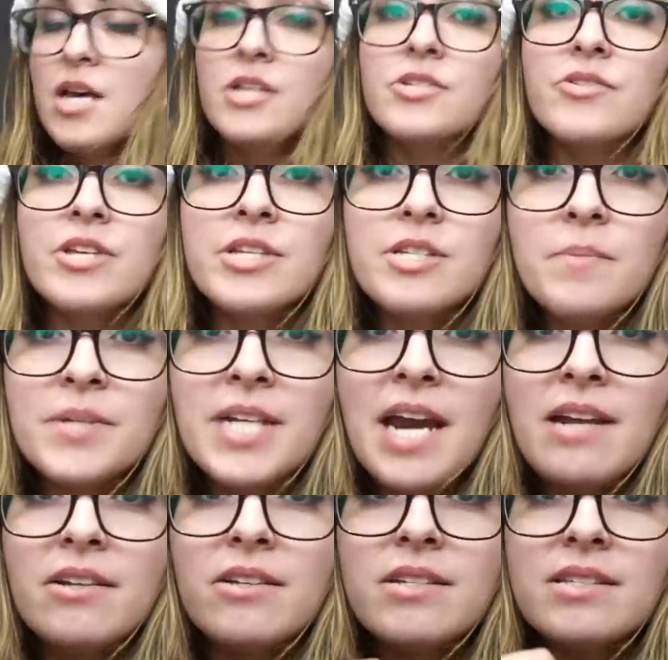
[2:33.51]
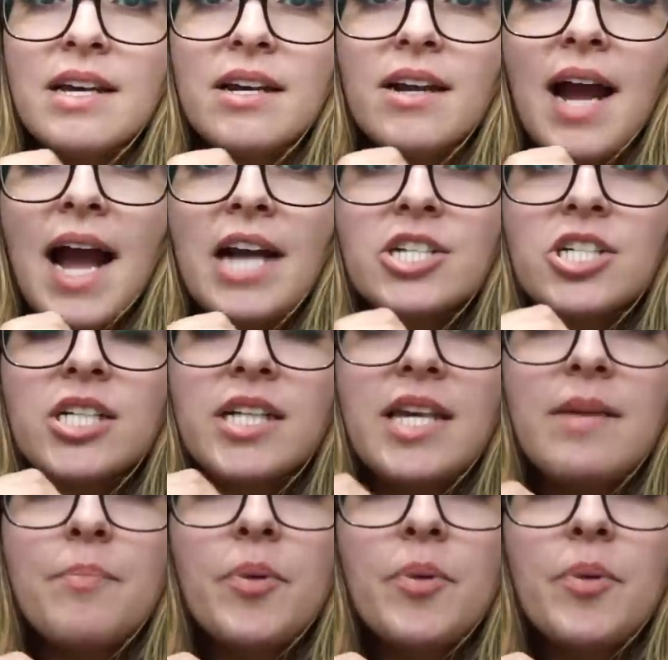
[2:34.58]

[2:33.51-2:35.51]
So these are potatoes that are actually